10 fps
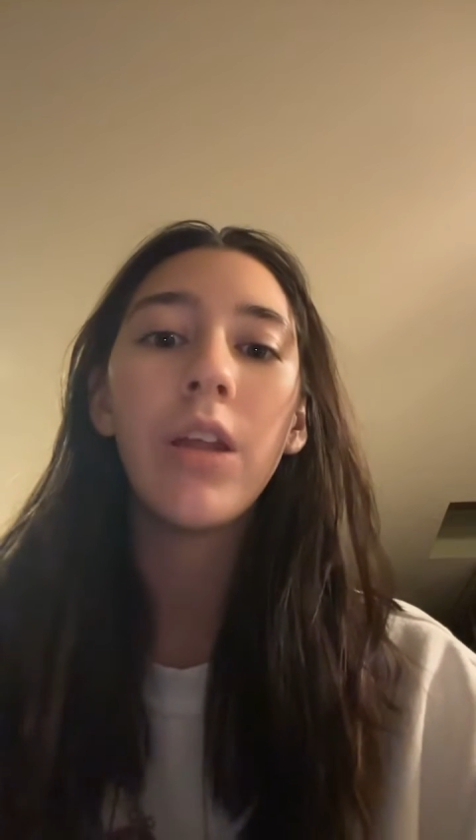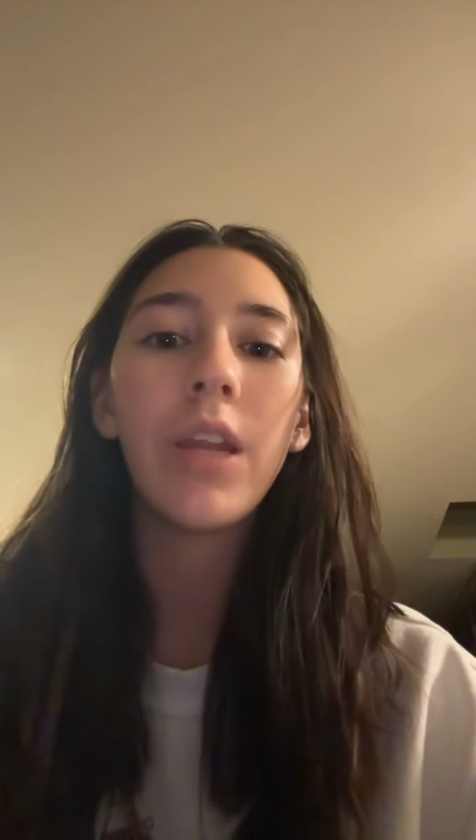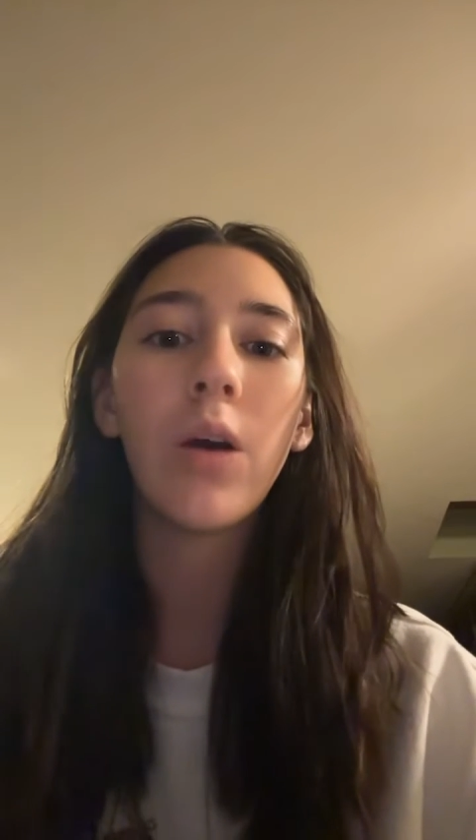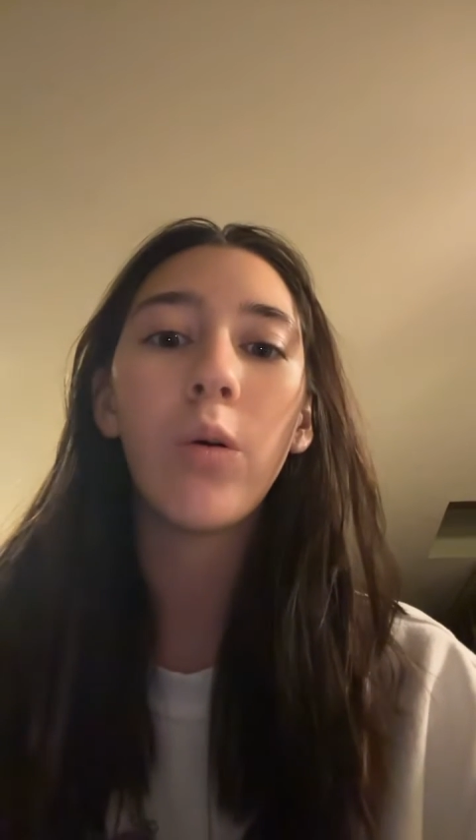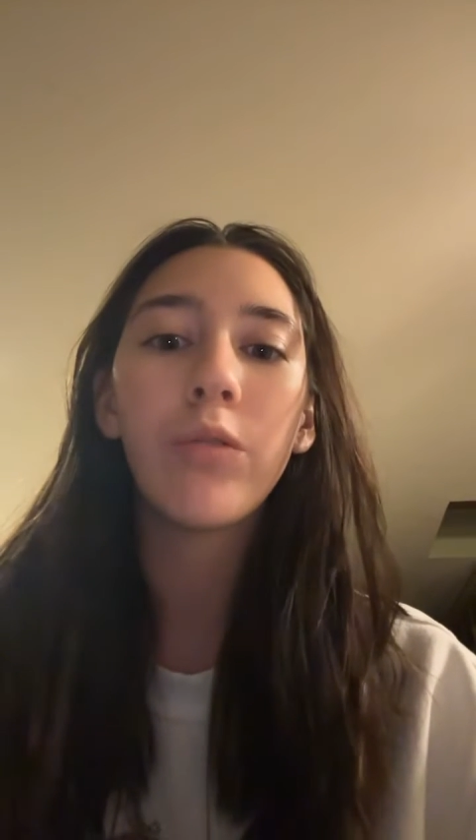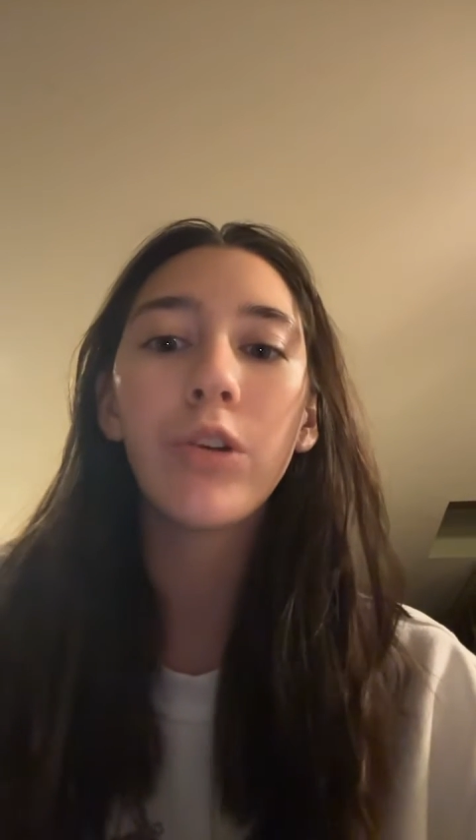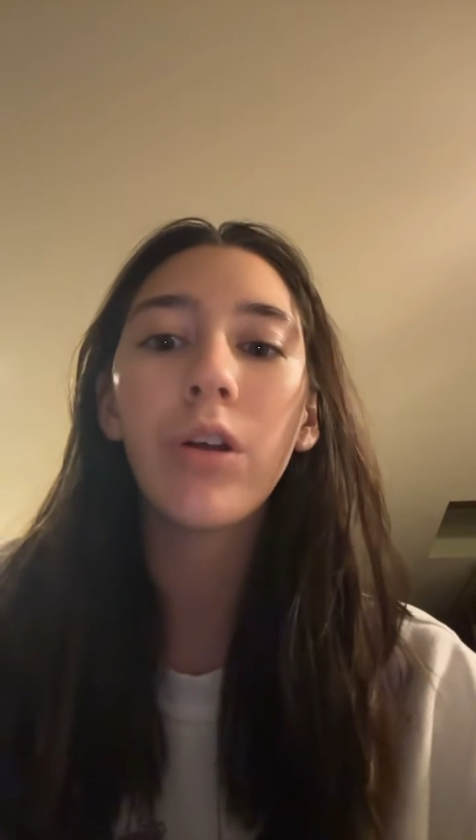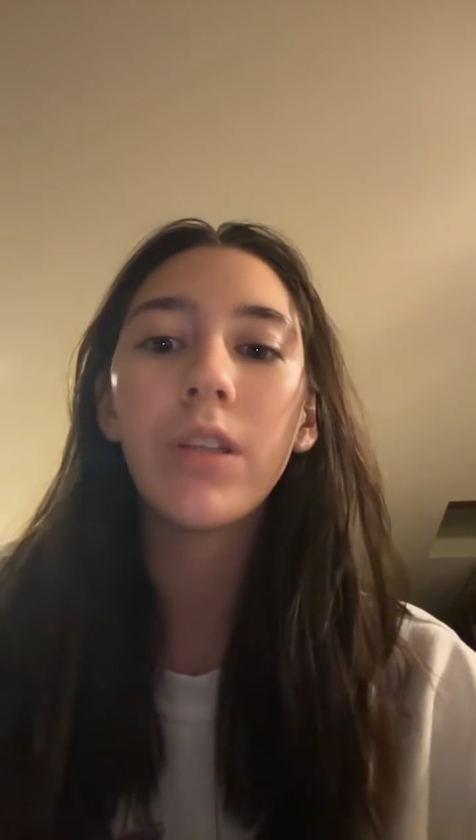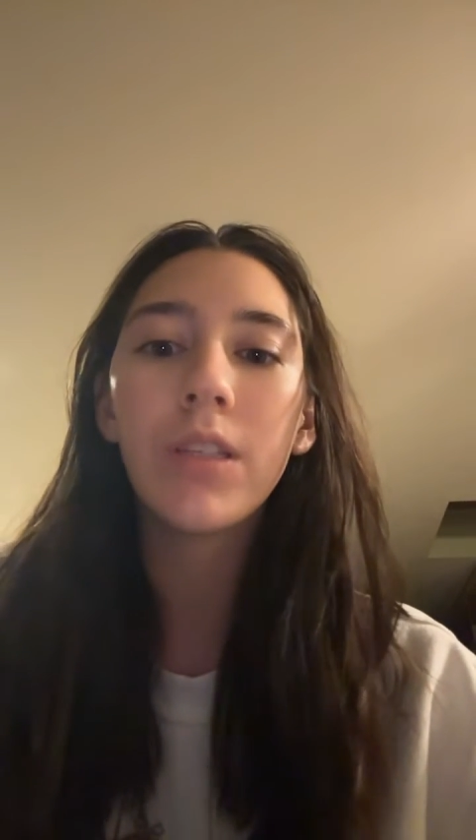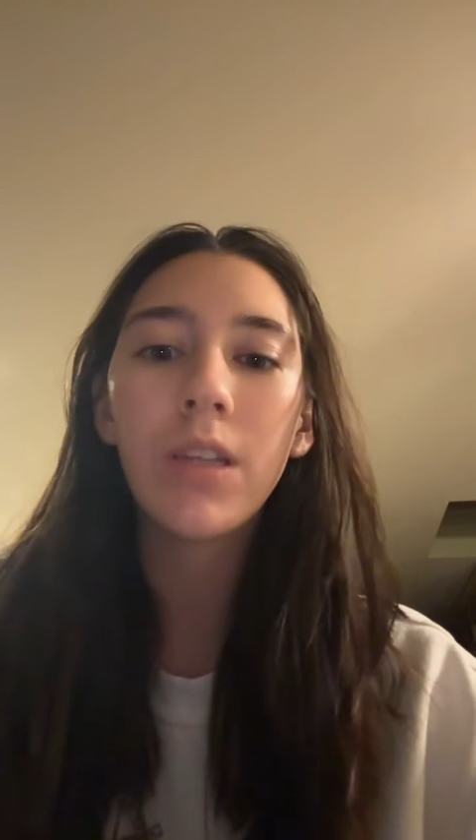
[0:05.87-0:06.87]
Now overall
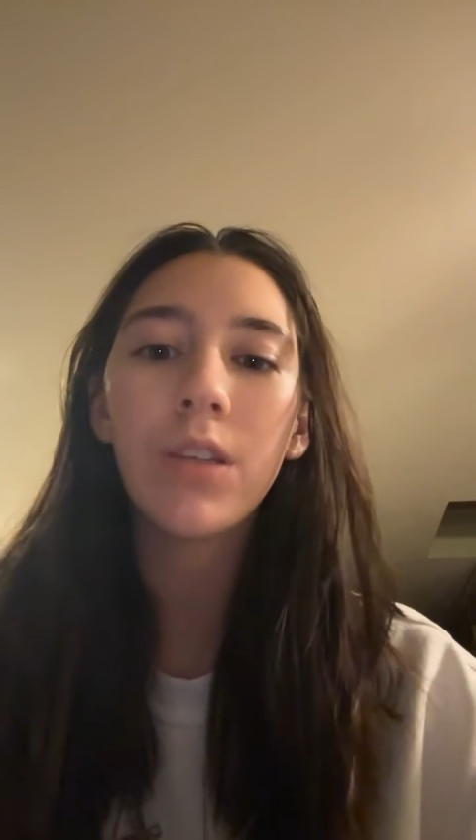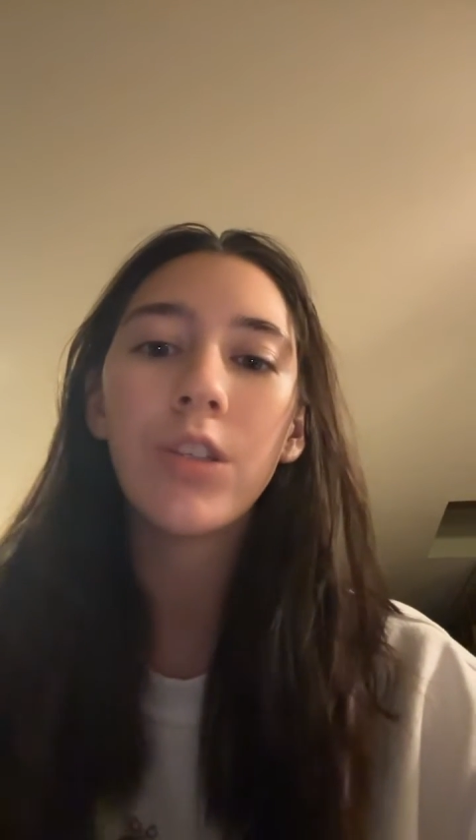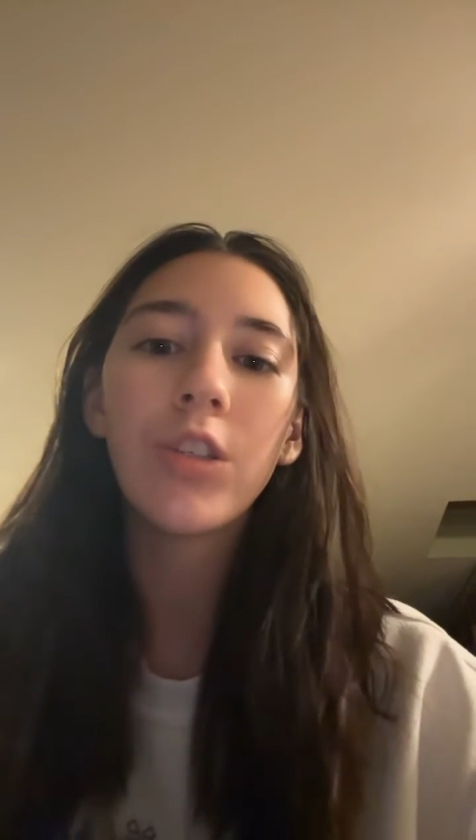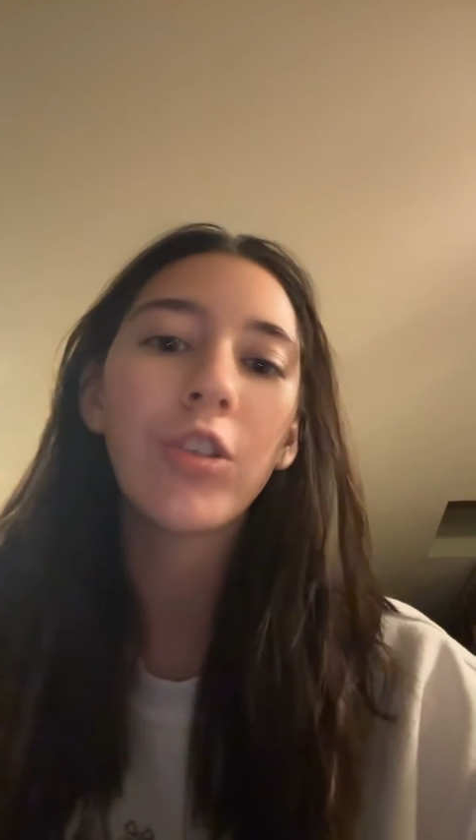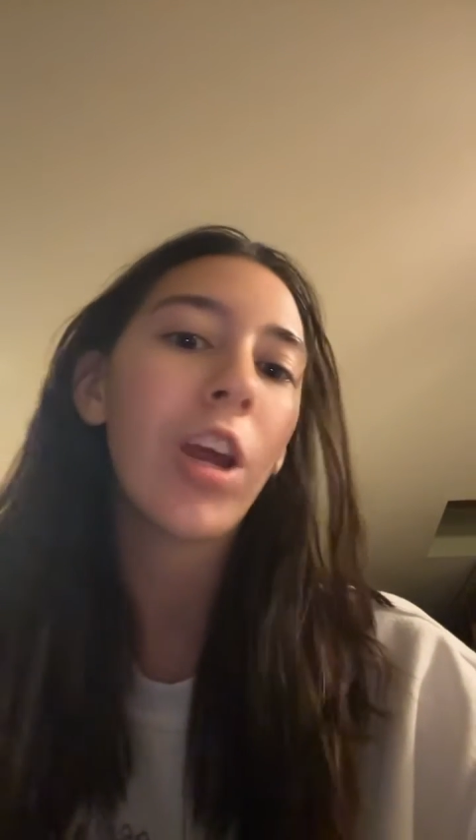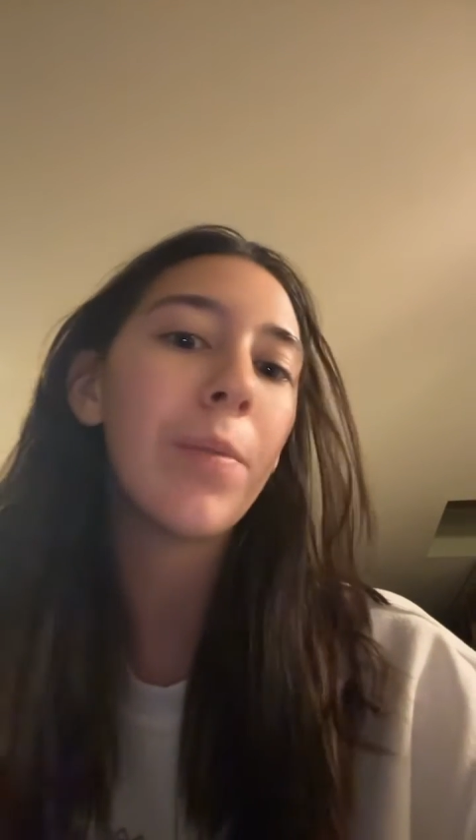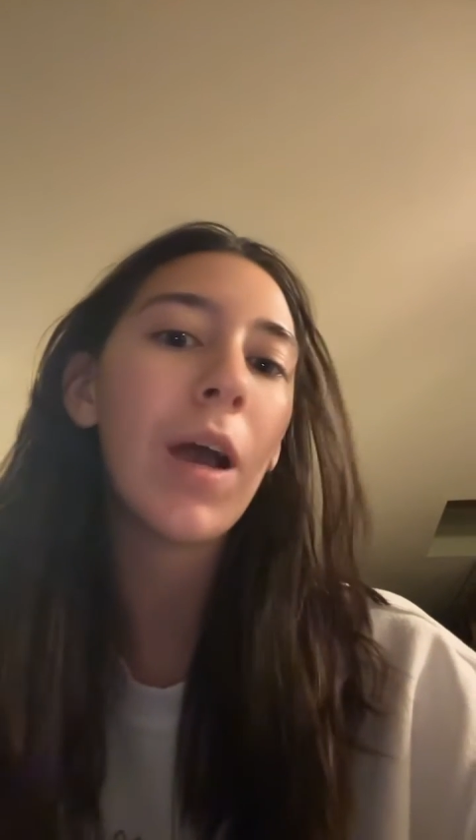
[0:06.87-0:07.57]
this does describe